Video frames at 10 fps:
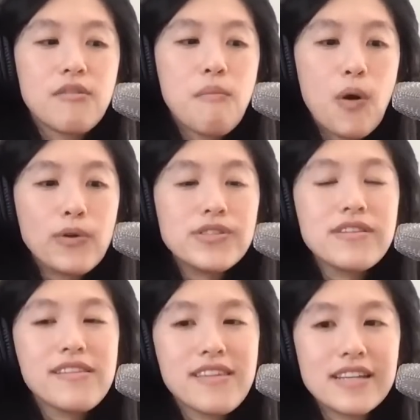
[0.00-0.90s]
Most
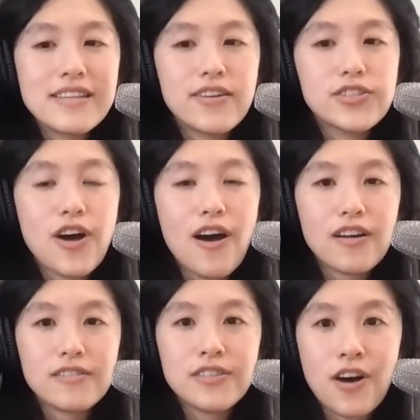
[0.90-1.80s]
of the things that are
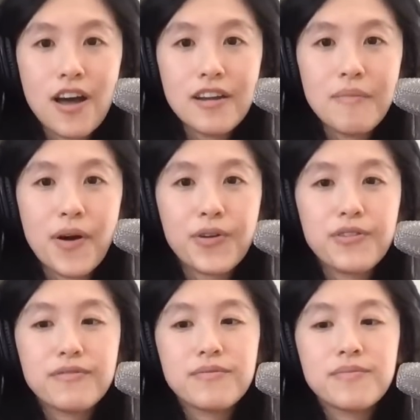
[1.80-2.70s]
taught about
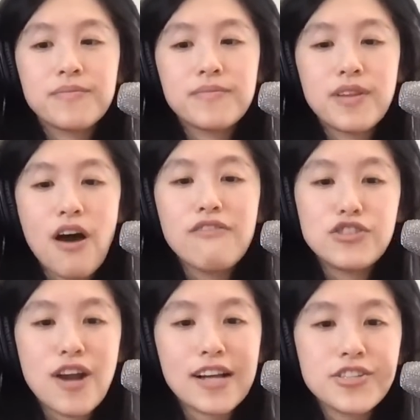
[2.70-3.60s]
law of
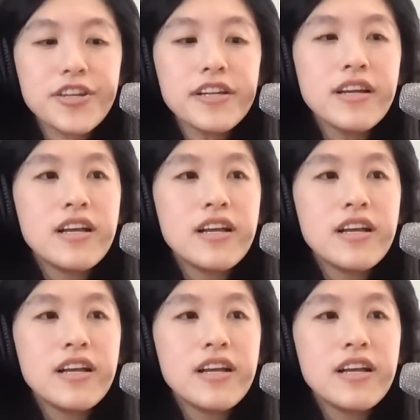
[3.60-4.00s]
attraction